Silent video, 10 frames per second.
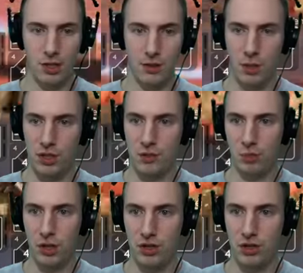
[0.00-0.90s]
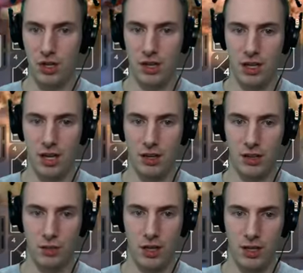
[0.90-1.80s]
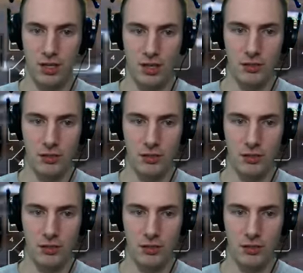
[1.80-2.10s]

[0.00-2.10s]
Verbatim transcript: gonna put some pressure on here. The Kwong is gonna